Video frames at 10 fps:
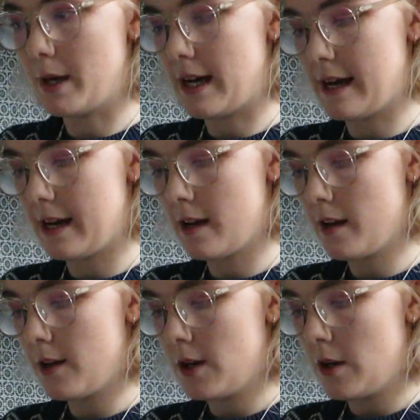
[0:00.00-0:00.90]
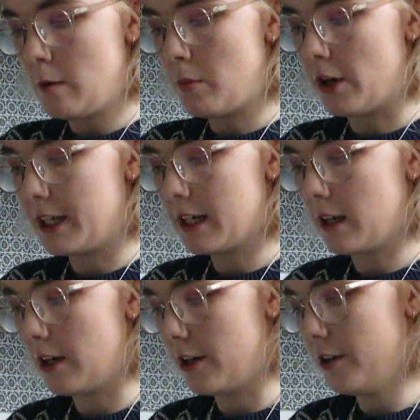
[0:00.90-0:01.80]
by putting a
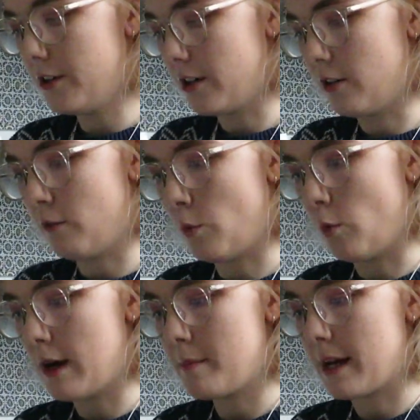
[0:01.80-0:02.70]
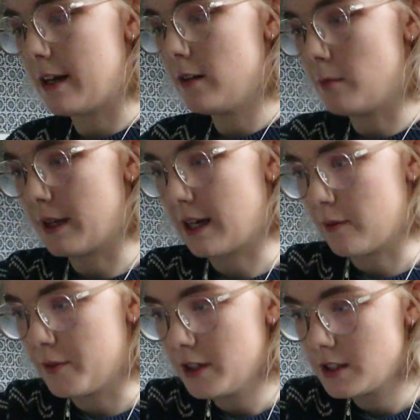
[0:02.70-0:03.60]
load of white paint on my
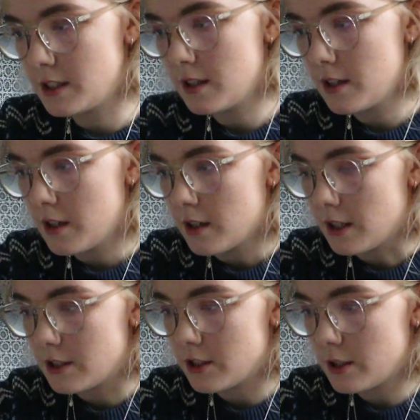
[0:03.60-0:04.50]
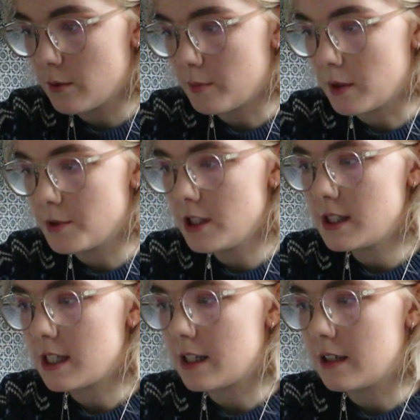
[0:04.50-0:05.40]
canvas. That's usually what Bob
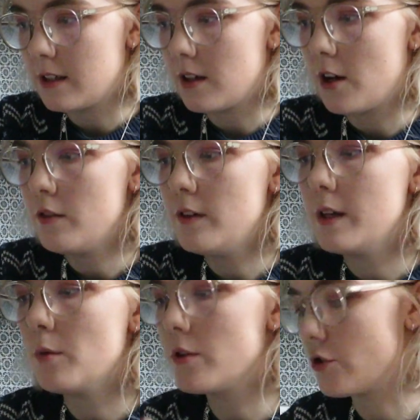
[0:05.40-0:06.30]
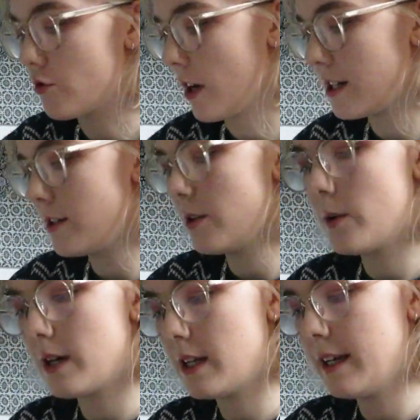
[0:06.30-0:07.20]
does, and hopefully it won't dry too
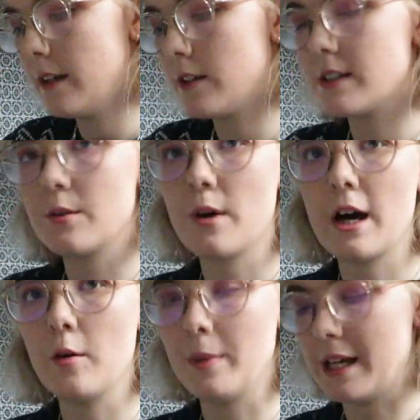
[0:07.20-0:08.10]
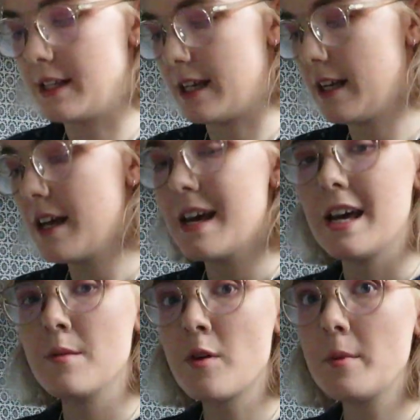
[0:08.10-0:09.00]
quickly because it will help blend in.
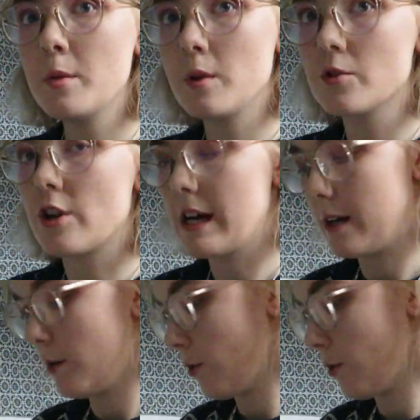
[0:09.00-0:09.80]
It probably will dry